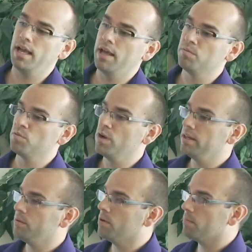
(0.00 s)
And
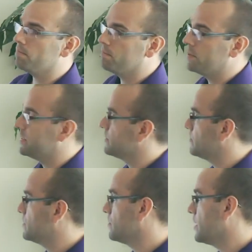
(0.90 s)
really what
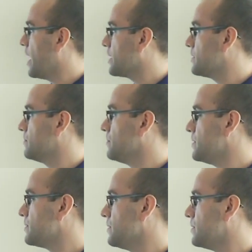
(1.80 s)
participatory action
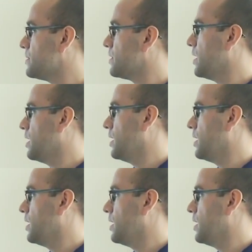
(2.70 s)
research